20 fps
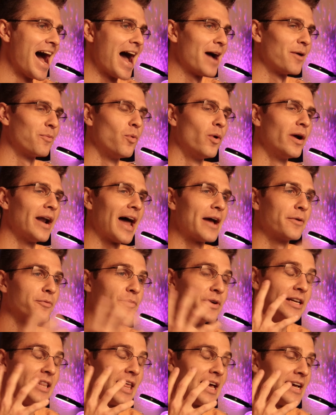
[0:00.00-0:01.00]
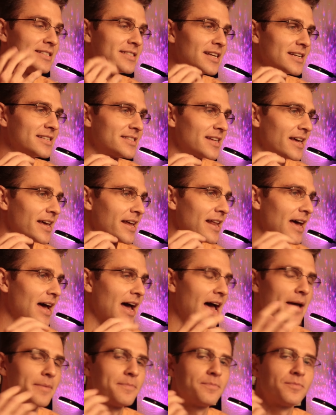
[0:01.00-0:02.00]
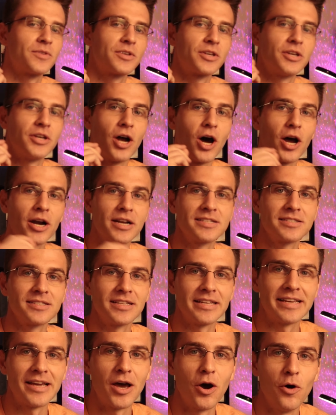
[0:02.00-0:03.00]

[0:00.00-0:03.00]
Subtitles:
I realized, I said I could honestly,